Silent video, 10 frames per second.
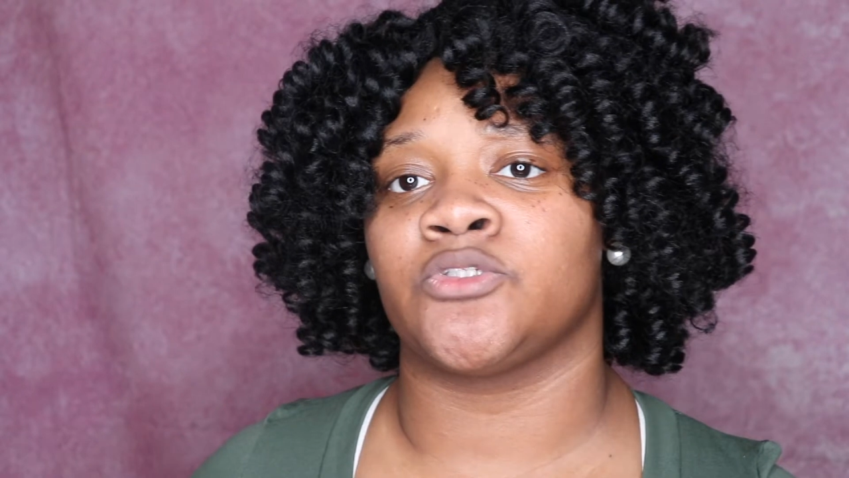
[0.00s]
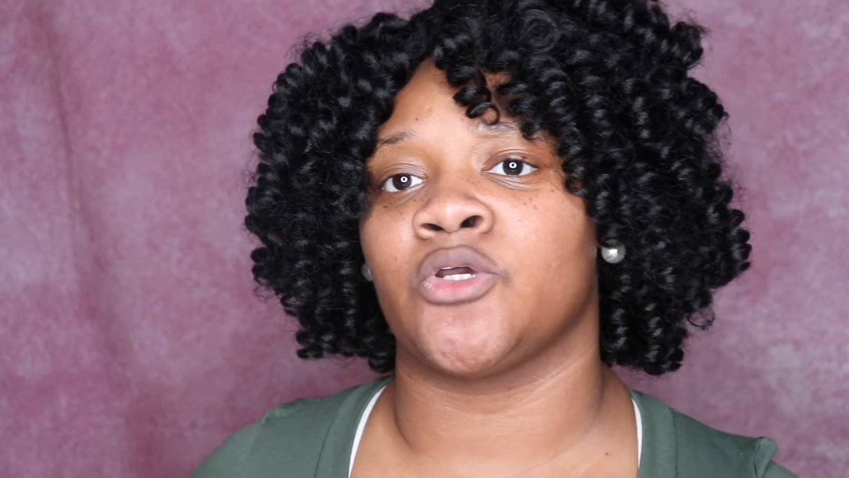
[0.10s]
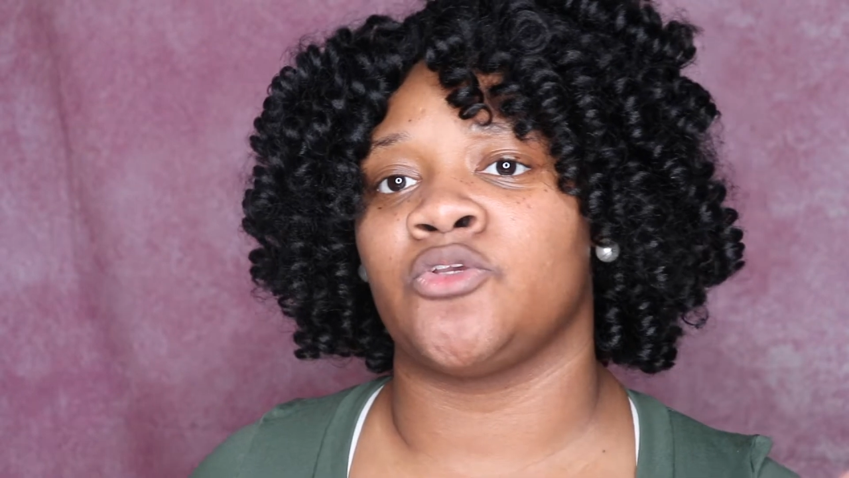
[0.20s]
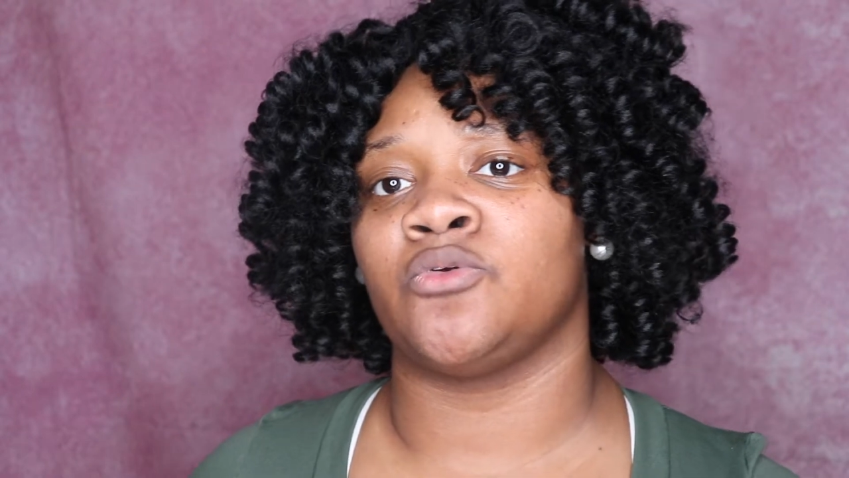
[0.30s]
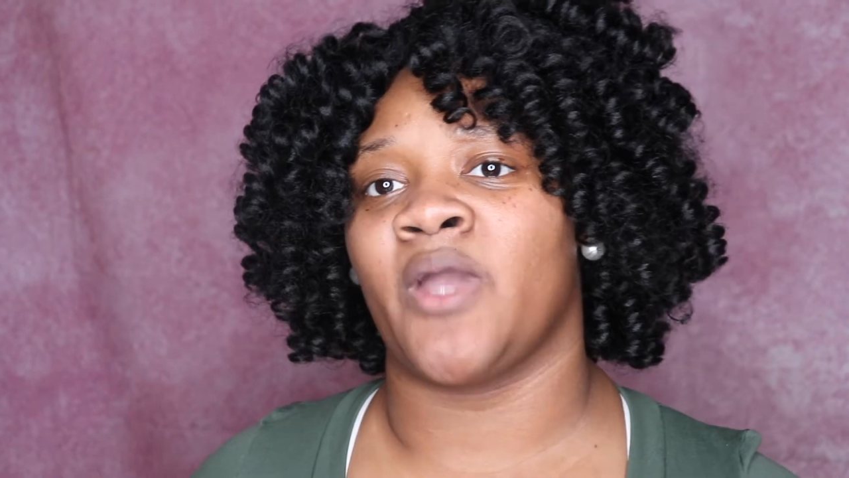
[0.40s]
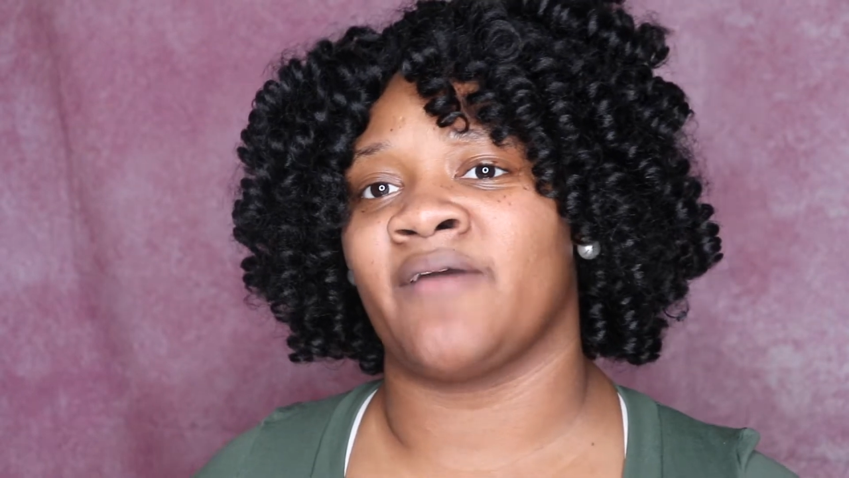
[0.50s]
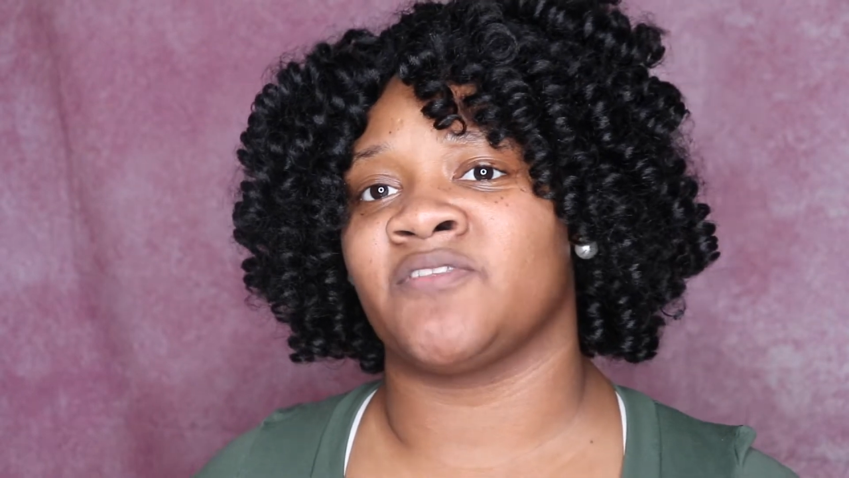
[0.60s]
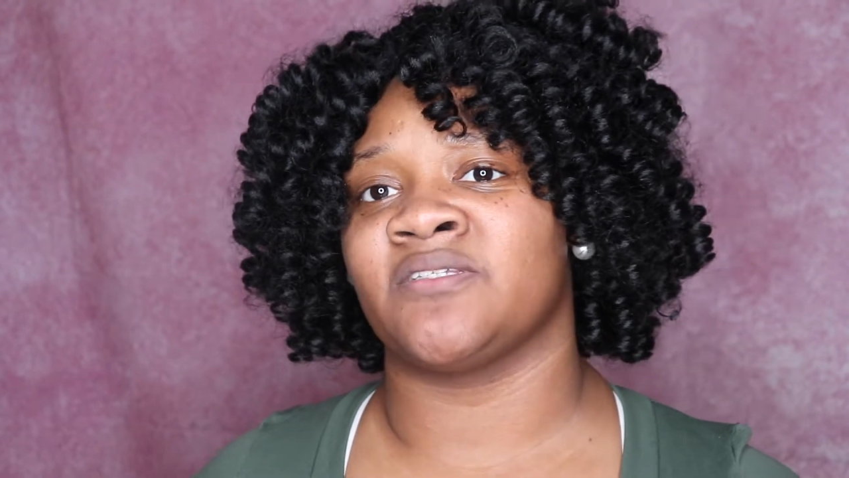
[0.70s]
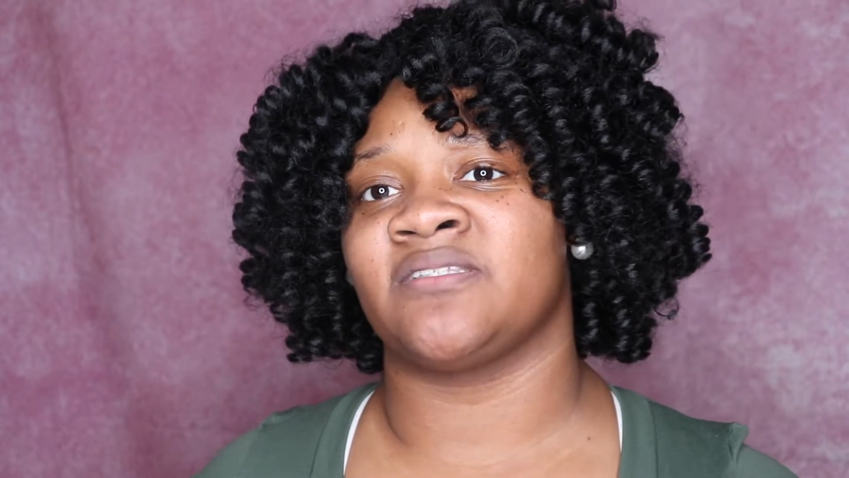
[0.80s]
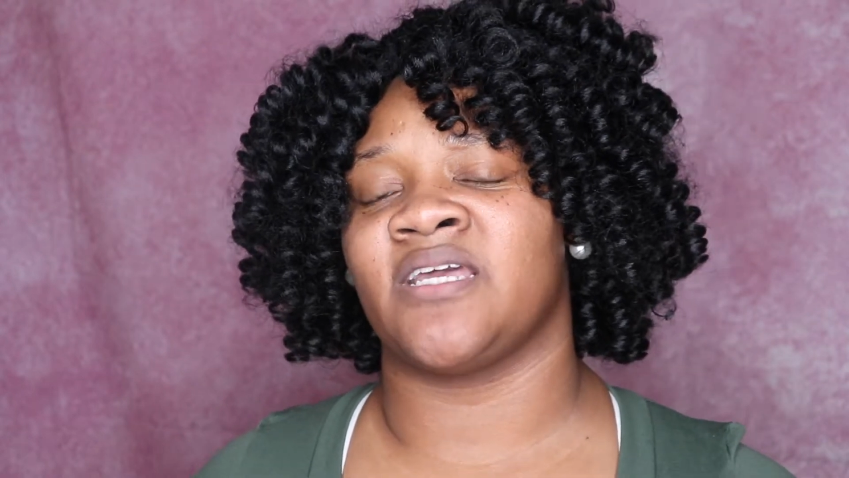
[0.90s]
So you have
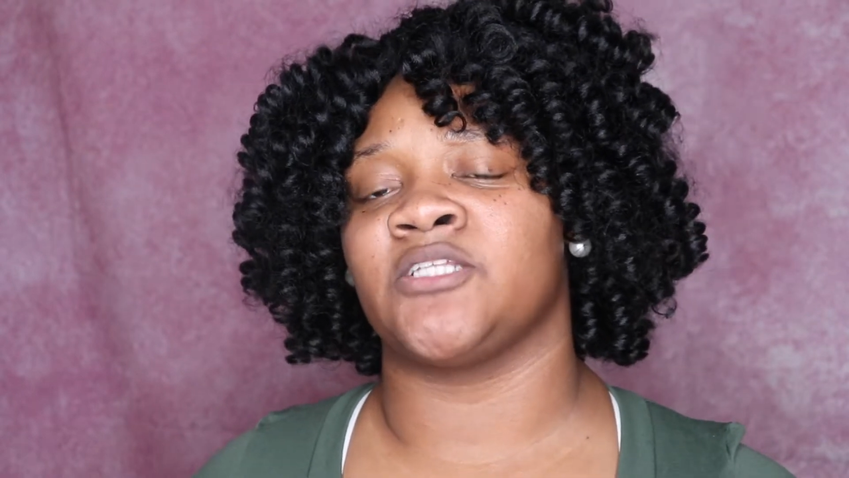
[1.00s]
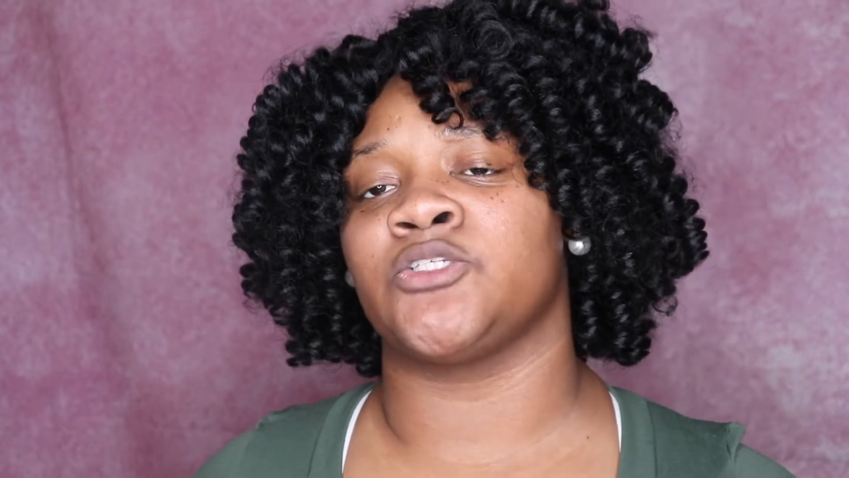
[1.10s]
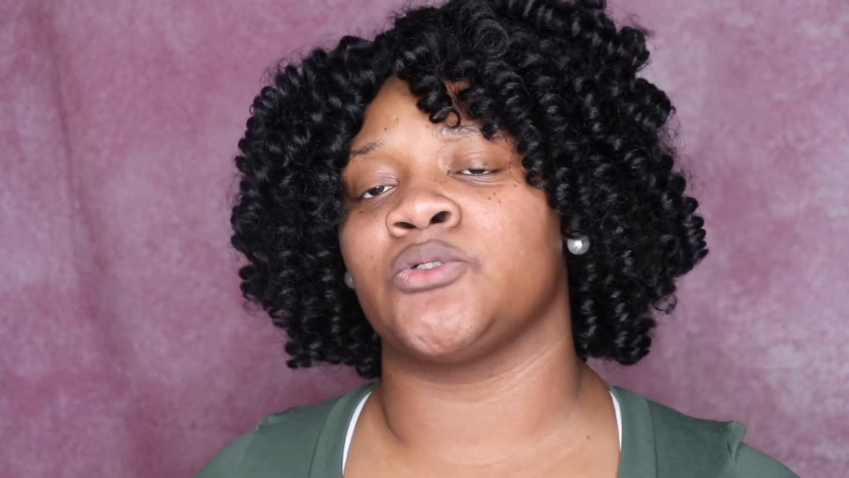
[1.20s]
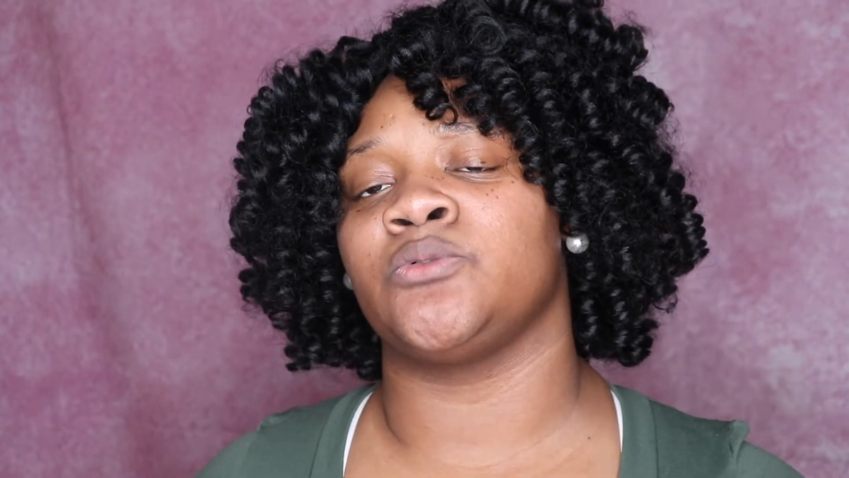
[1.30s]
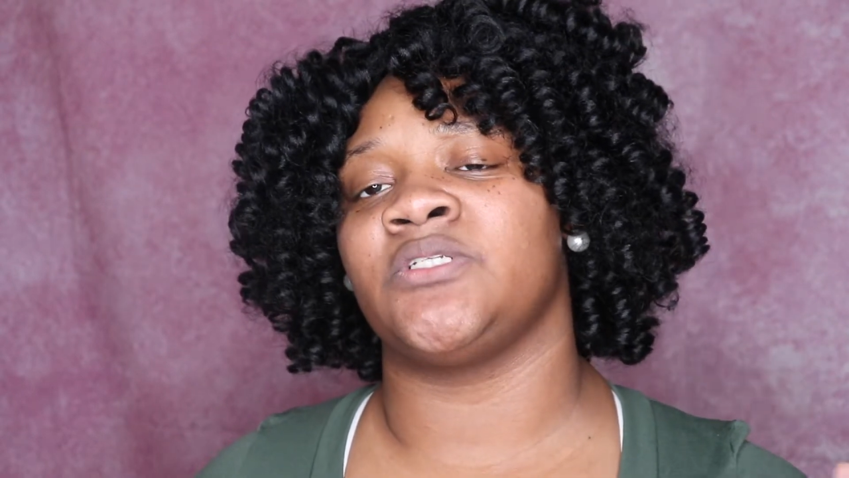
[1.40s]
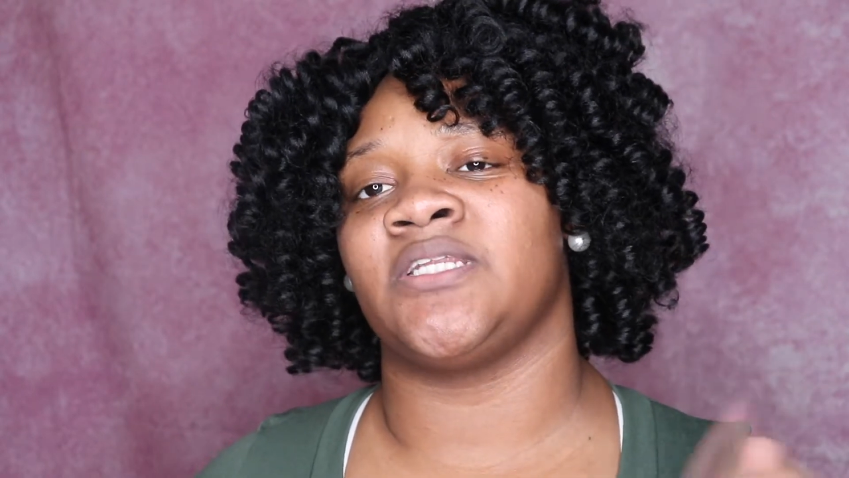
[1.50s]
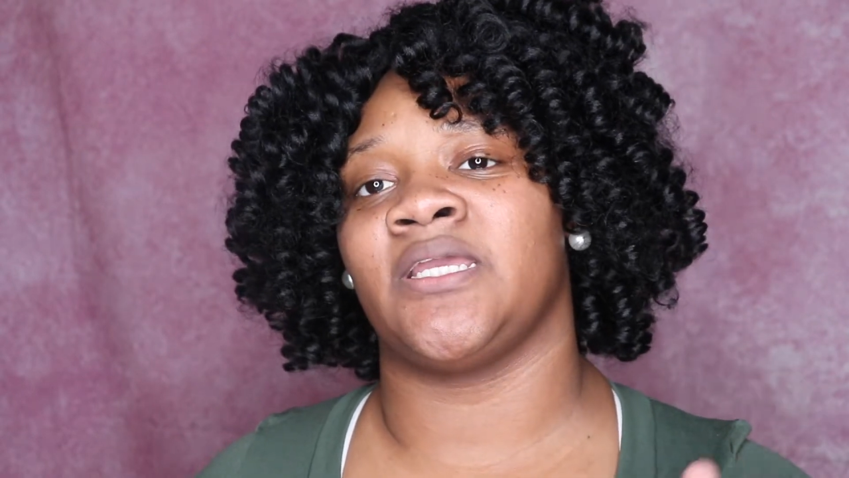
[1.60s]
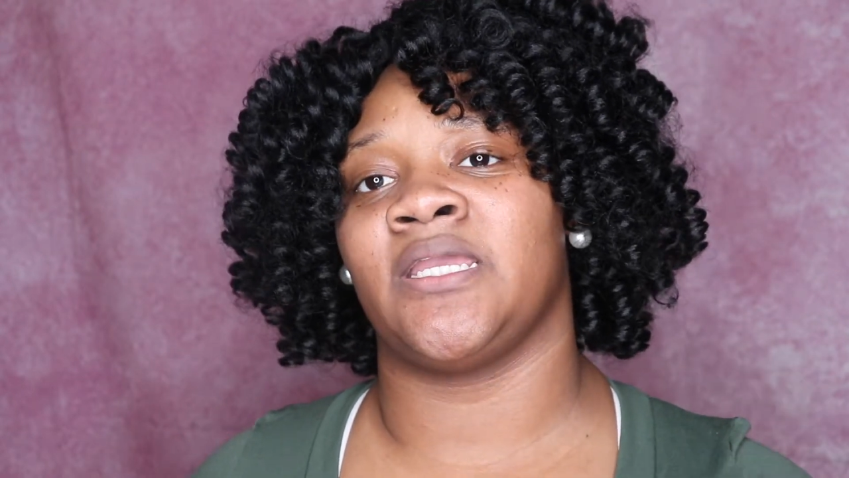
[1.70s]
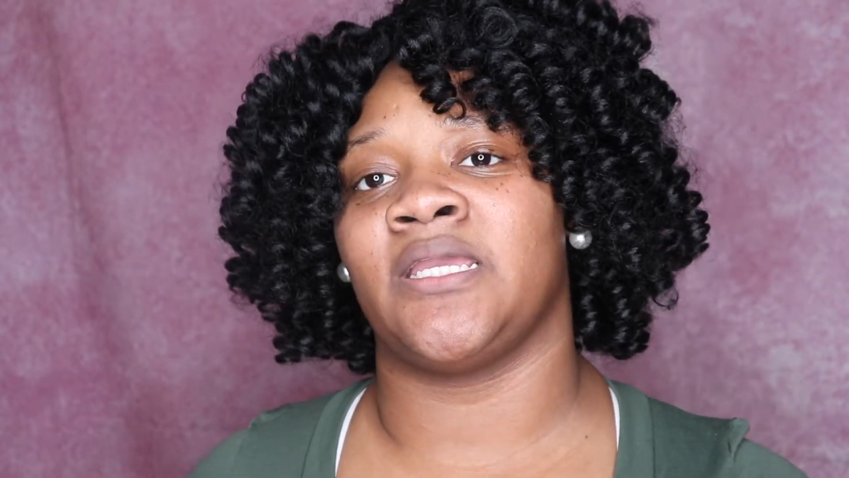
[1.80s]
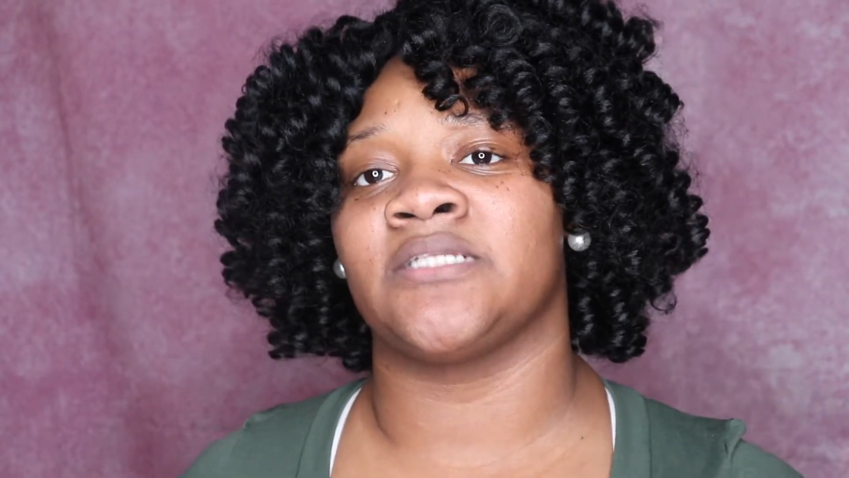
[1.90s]
to stay tuned to
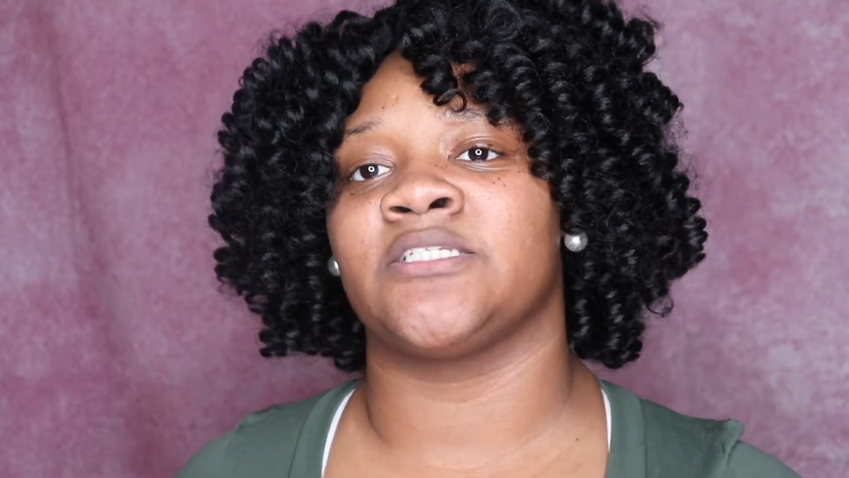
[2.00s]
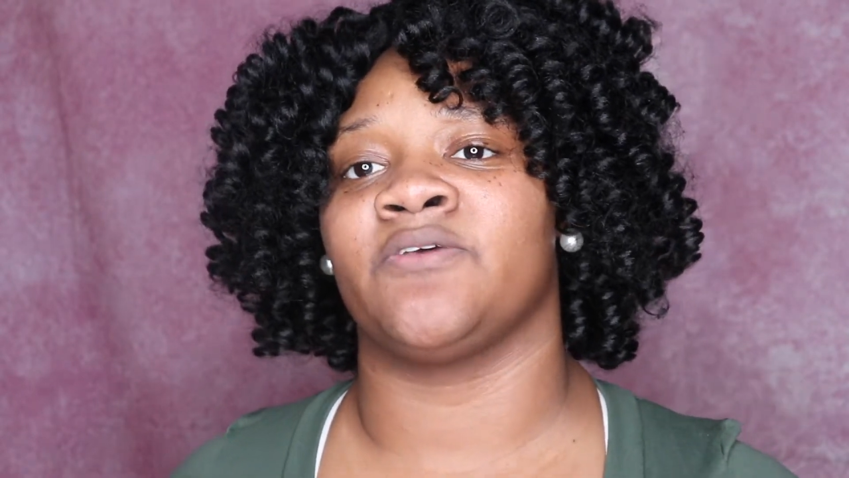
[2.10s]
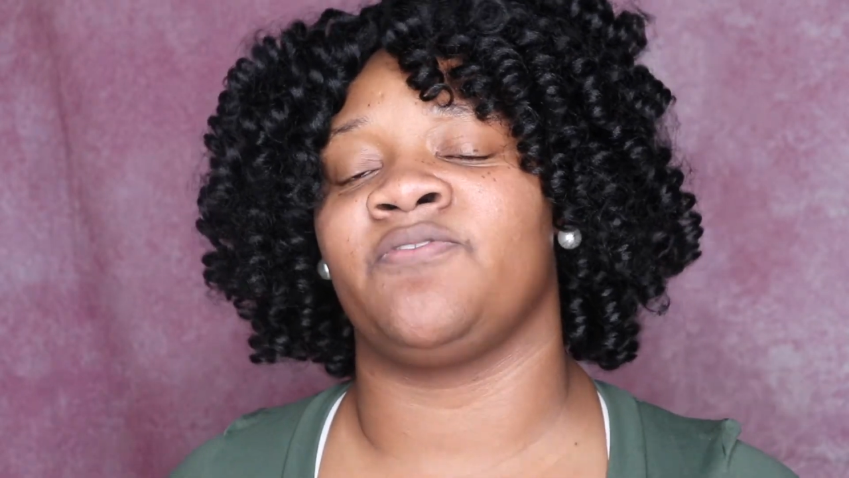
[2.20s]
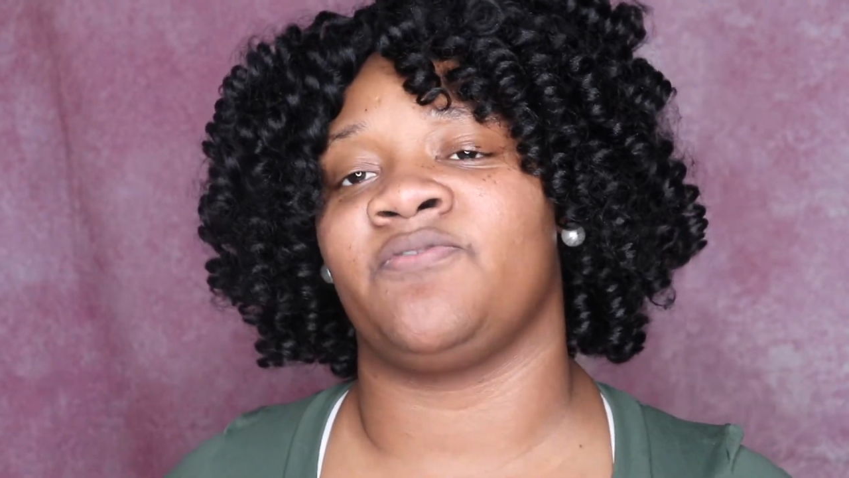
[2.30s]
the end to